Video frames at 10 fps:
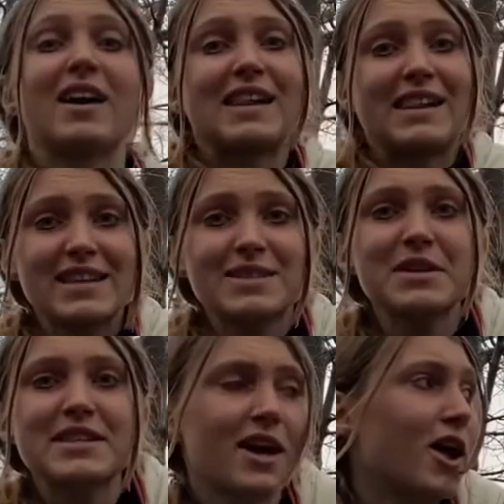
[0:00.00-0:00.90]
Let
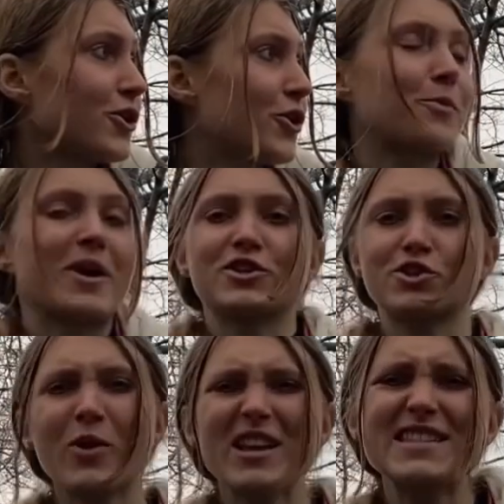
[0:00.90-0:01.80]
me tell you, my
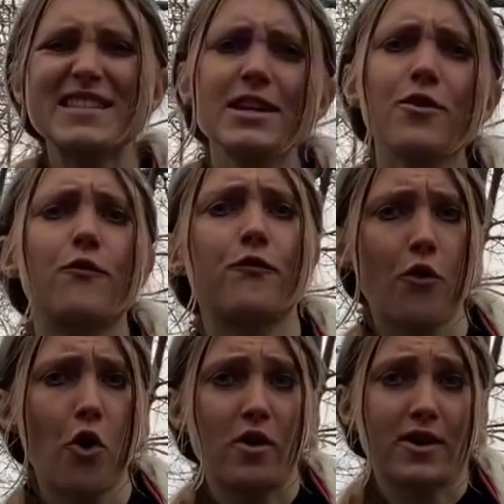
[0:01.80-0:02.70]

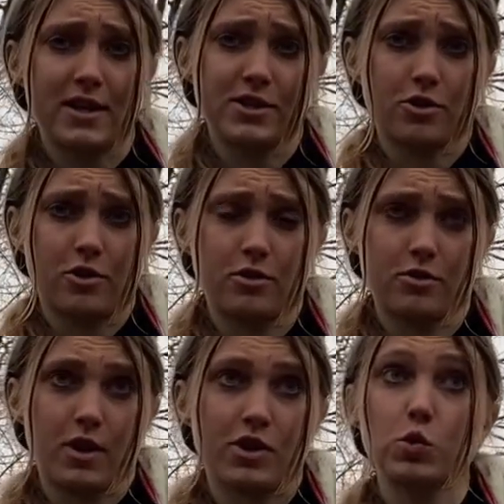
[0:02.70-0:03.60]
yes, you heard it
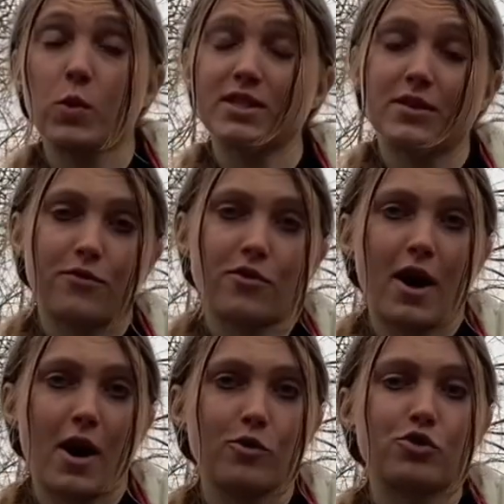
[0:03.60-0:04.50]
right,
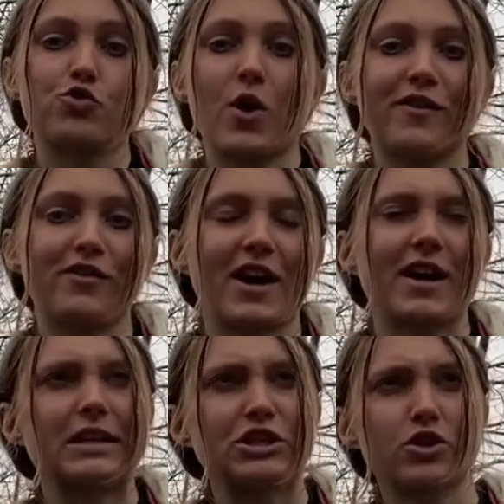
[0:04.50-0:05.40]
24-hour travel day
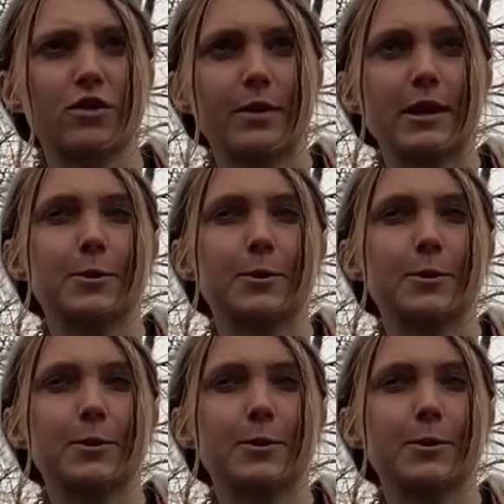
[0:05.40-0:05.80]
that should have been